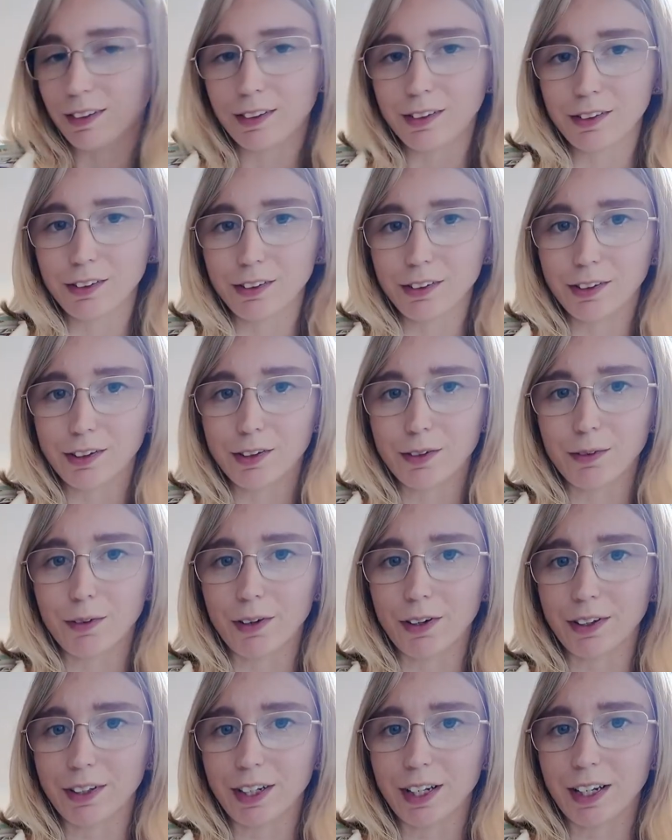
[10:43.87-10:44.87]
Colour
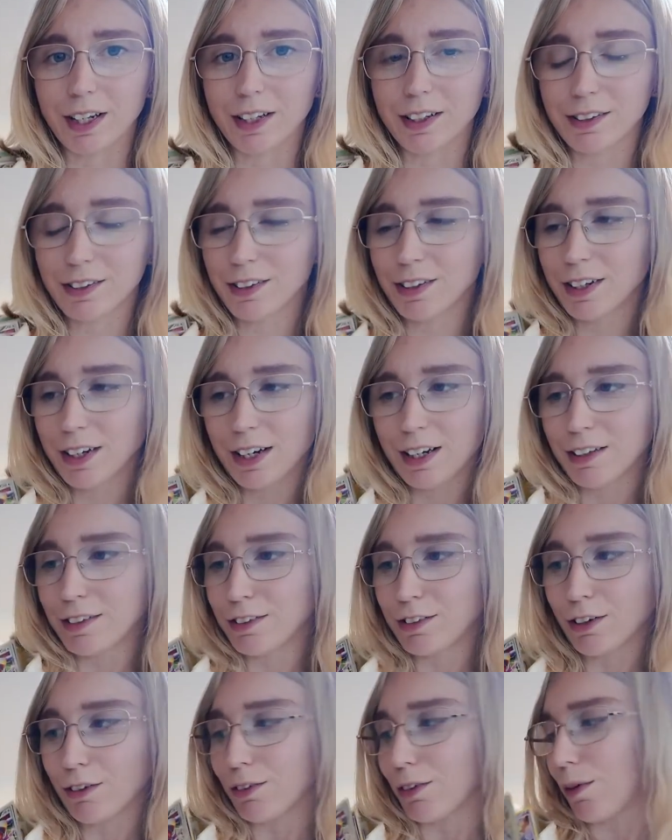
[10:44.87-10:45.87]
coordinated.
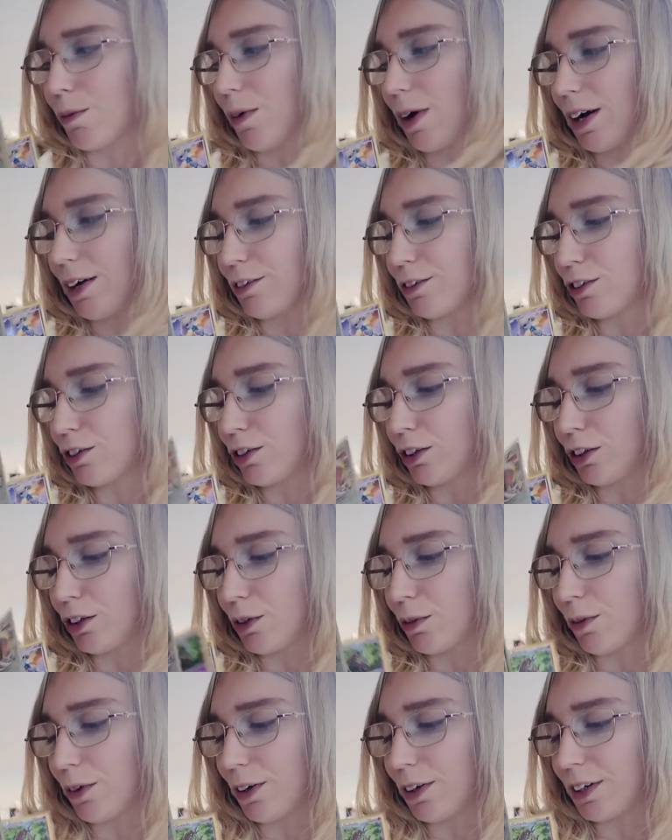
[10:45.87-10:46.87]
Don't know why it was colour
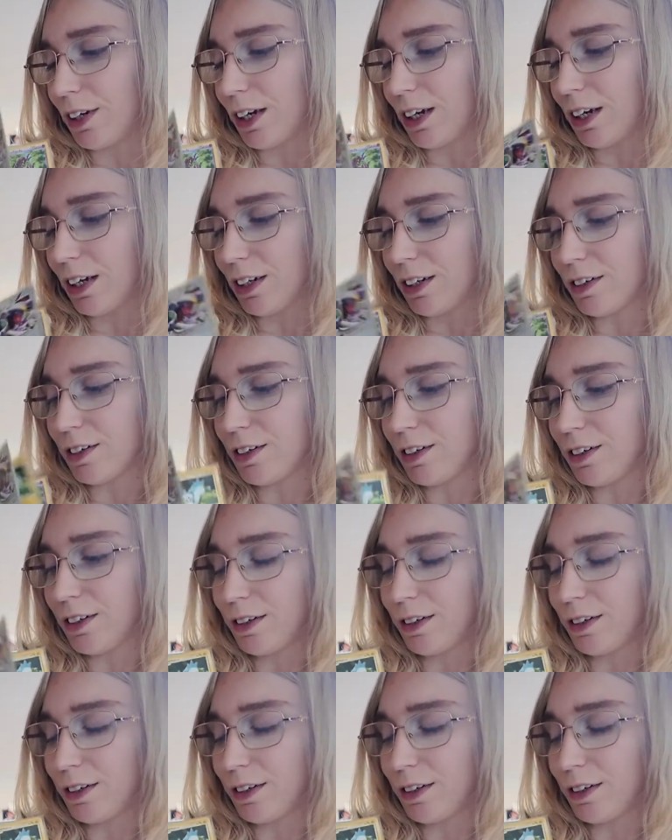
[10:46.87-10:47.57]
coordinated.